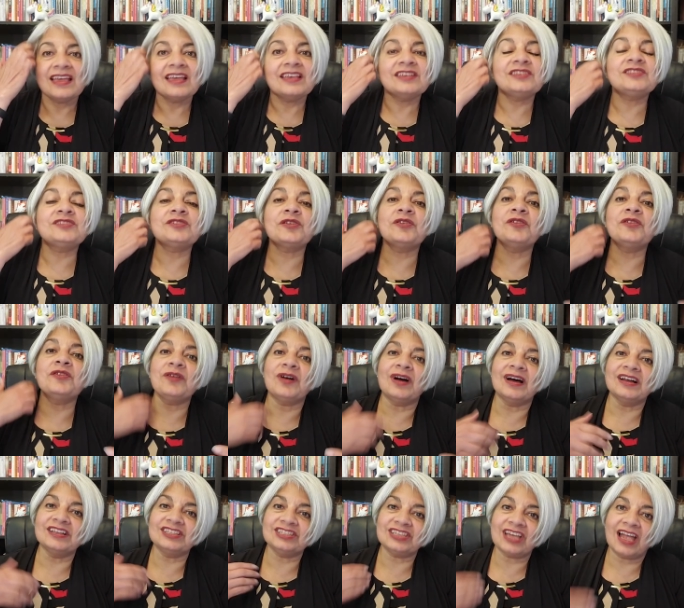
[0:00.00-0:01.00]
So
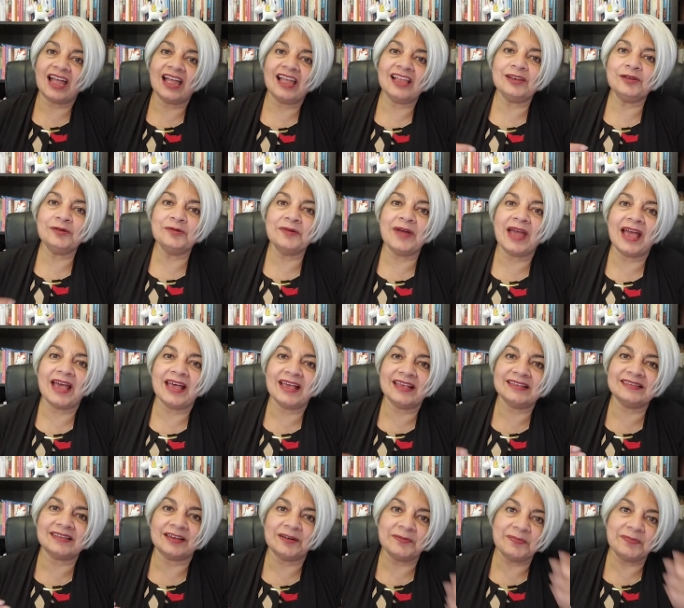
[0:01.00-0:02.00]
a child who
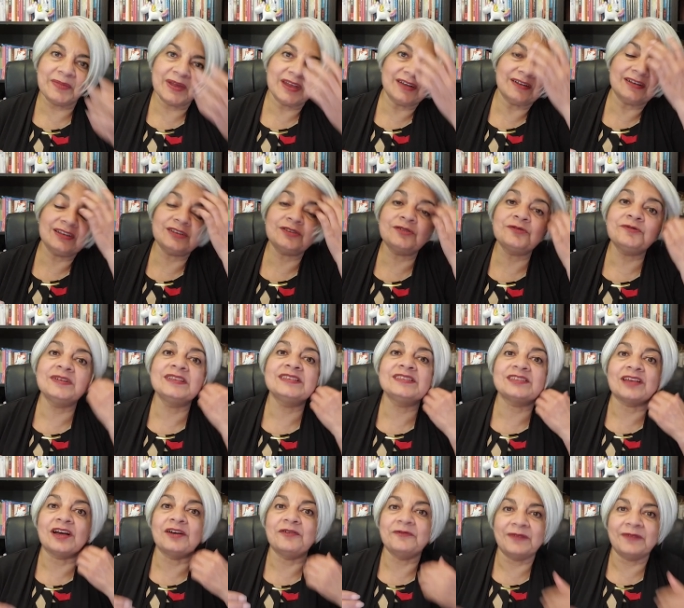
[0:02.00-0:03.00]
has a parent who is
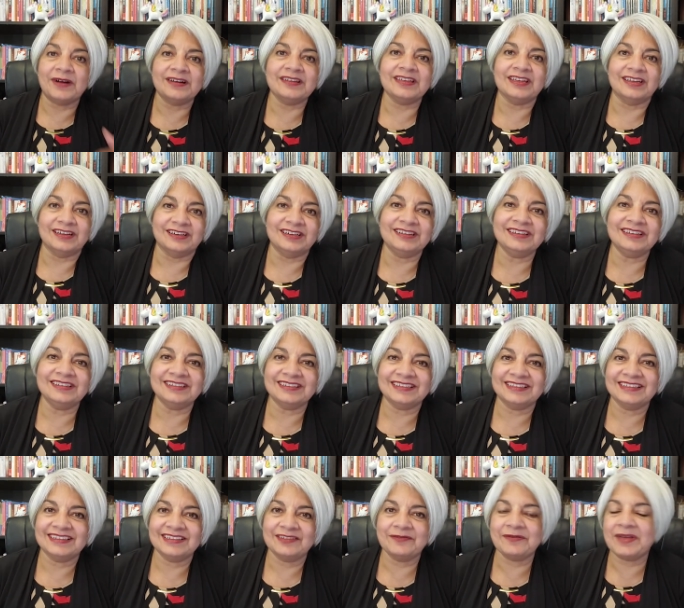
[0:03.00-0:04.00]
a worrier,
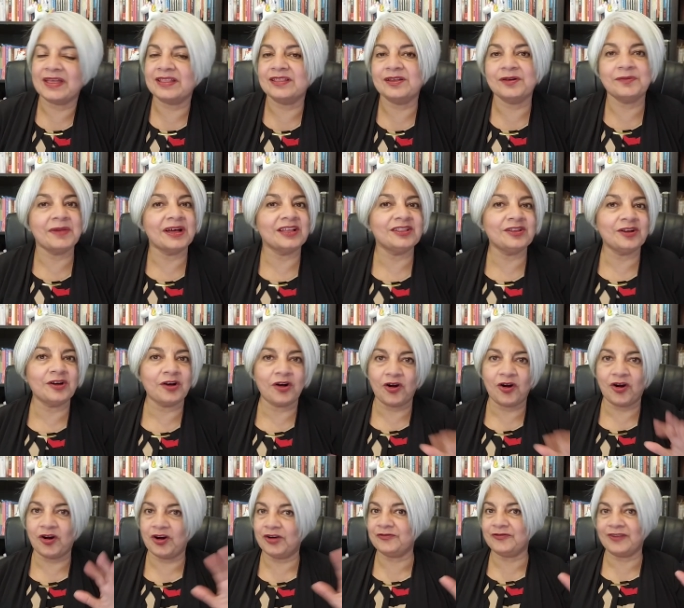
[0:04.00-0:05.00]
whether mother
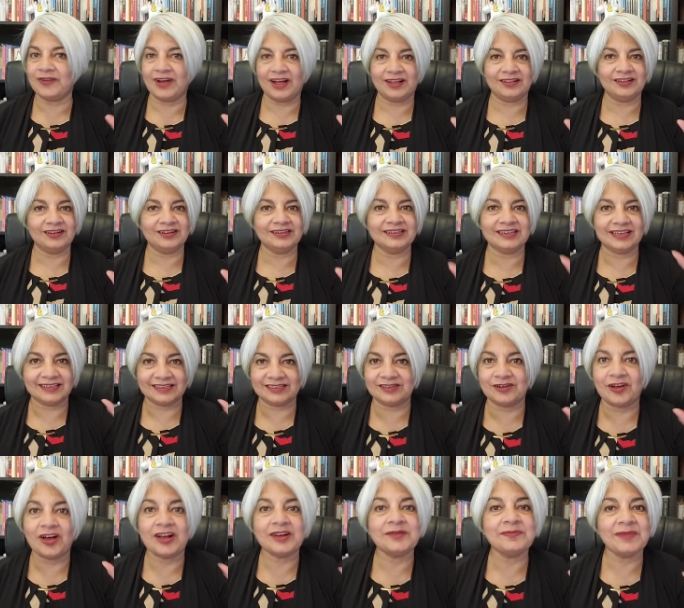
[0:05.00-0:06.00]
or father does
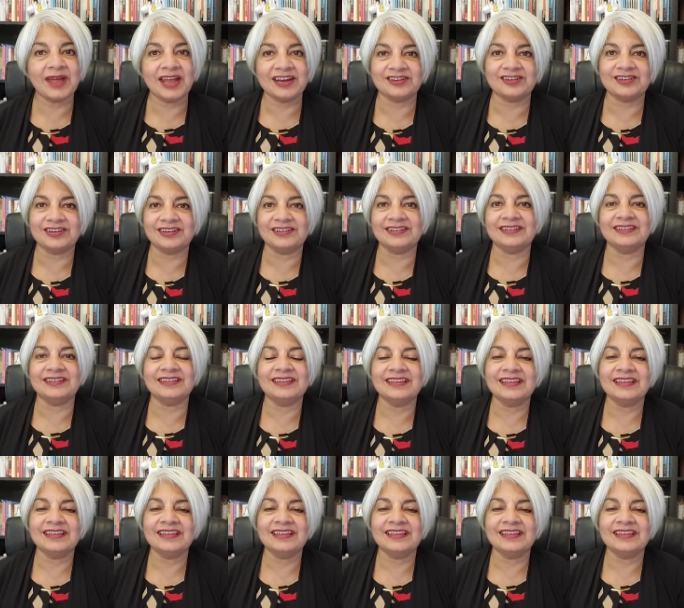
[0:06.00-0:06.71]
not matter,